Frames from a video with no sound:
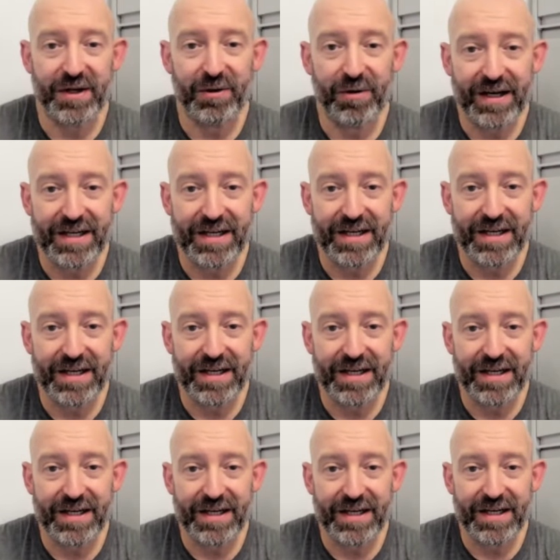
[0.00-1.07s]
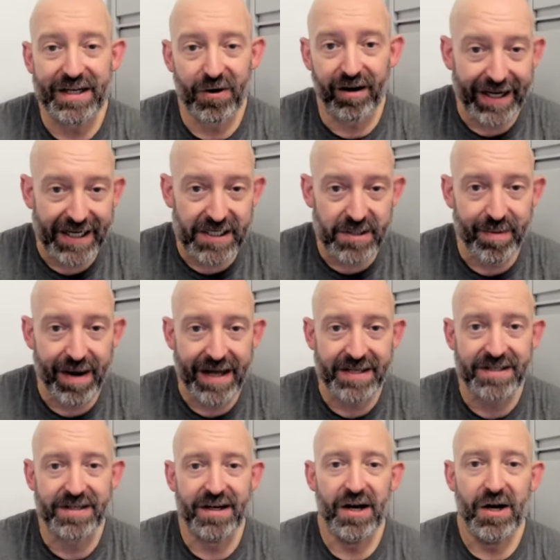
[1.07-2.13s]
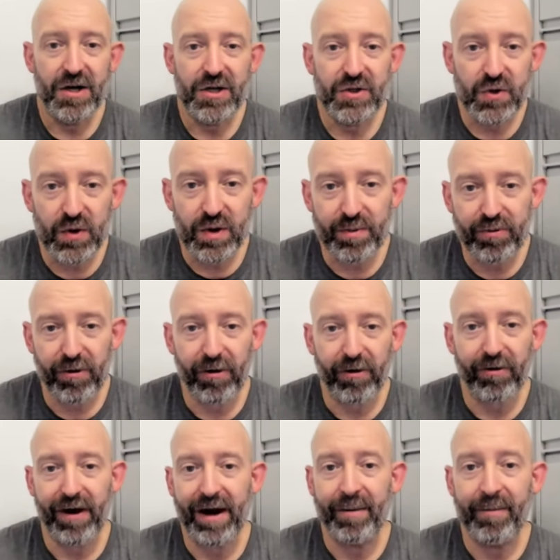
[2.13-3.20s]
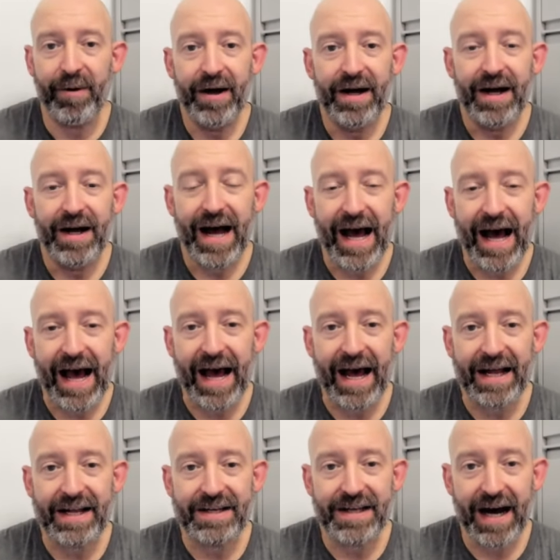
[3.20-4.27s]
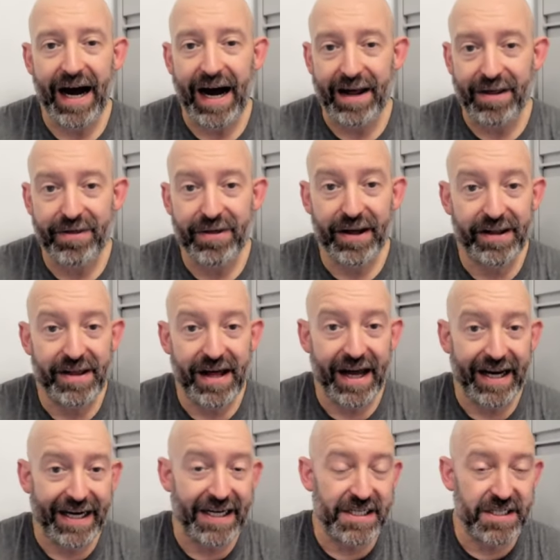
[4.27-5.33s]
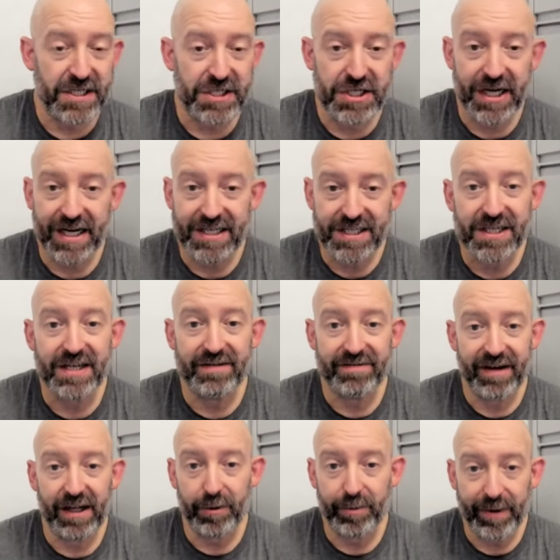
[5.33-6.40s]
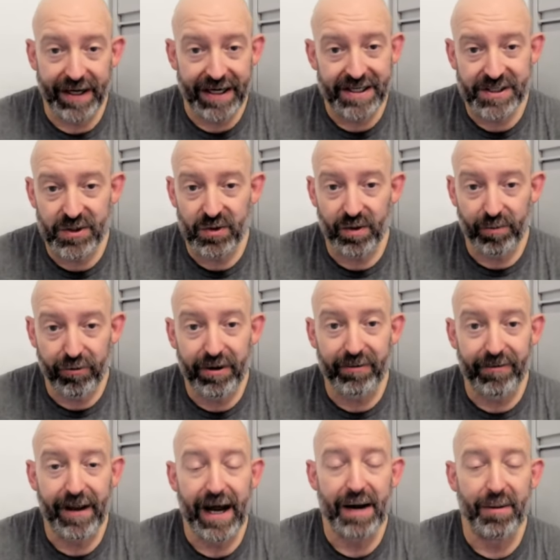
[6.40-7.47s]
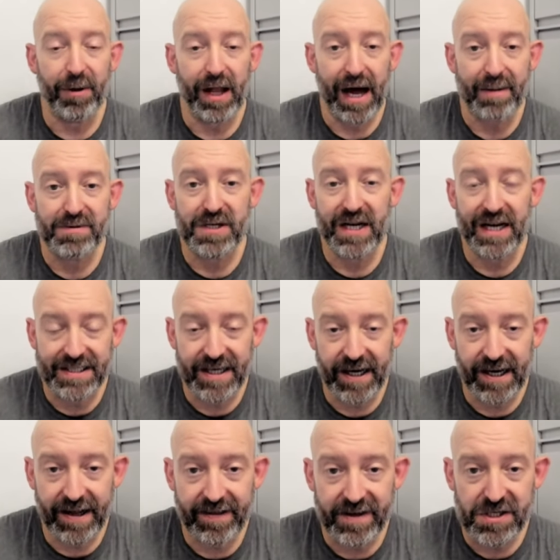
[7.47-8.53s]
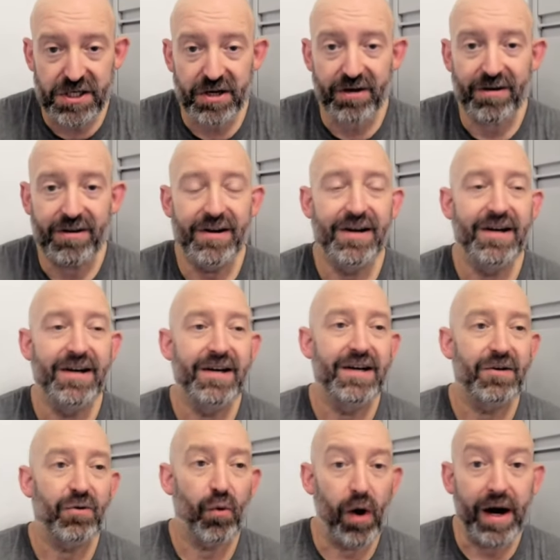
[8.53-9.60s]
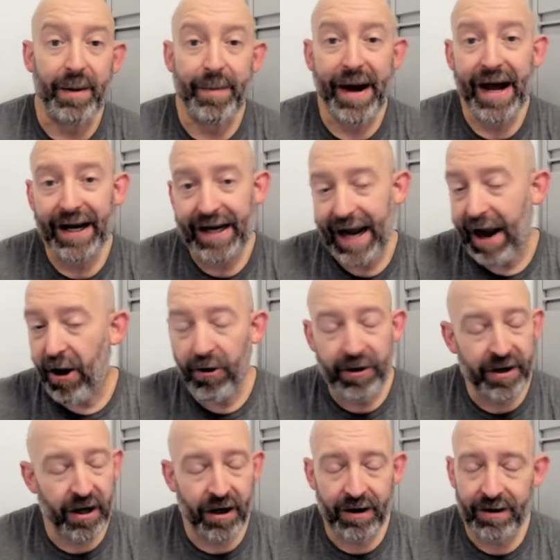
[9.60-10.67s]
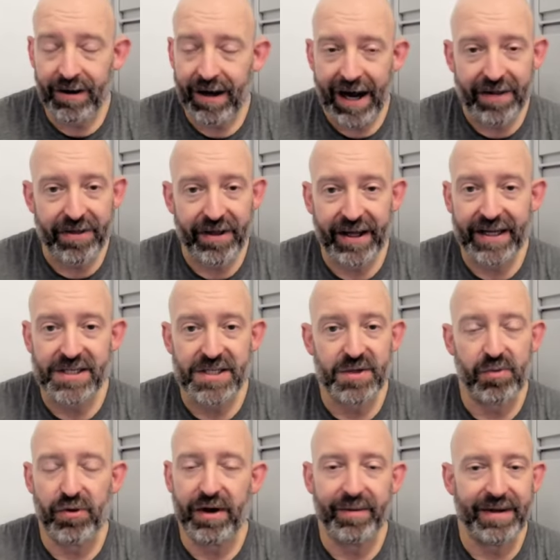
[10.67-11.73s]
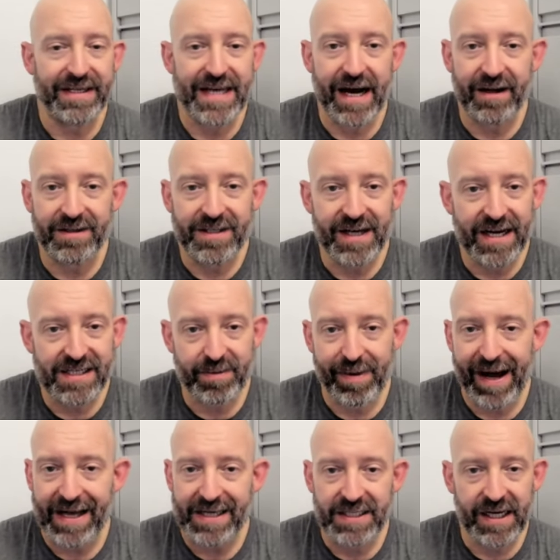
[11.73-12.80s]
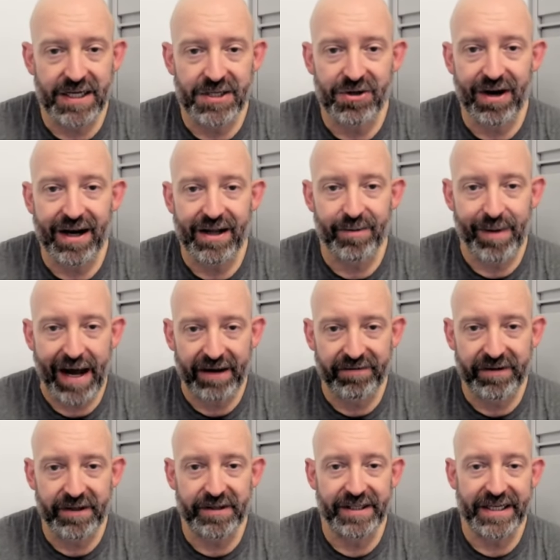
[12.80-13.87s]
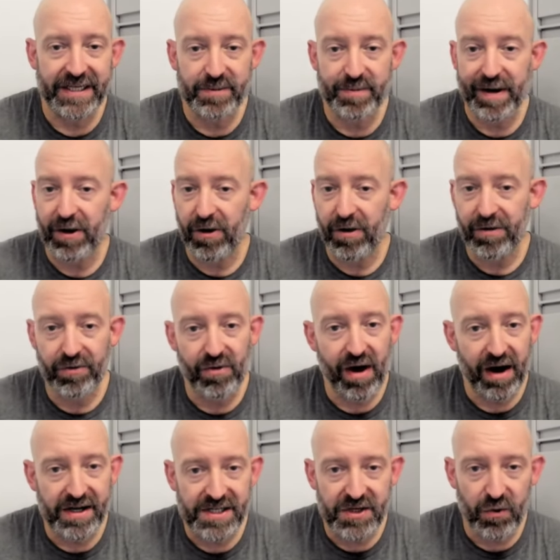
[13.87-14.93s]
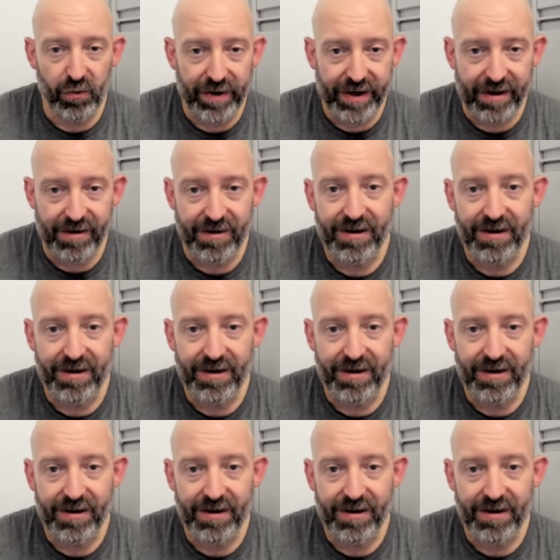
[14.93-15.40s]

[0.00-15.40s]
you, in terms of what he's meant to the program. And I think that he has a chance to develop into a pretty reliable option at tight end this year. Running back Aaron Young, I think, is supremely talented as a pass catcher out of the backfield. He's been hurt throughout his career,